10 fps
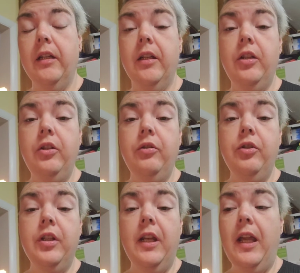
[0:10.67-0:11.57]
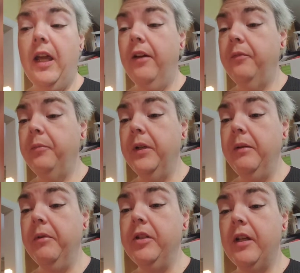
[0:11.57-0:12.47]
you should have pretty
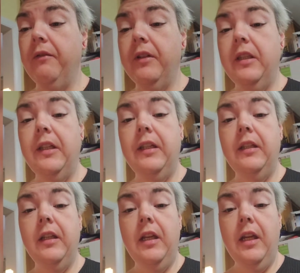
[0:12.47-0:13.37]
much everything